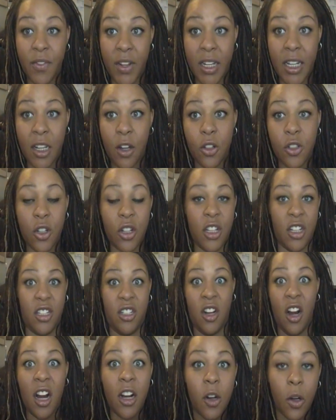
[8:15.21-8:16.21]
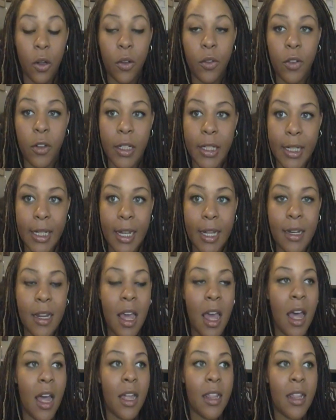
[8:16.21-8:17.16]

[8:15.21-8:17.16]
videos or they're starting over again.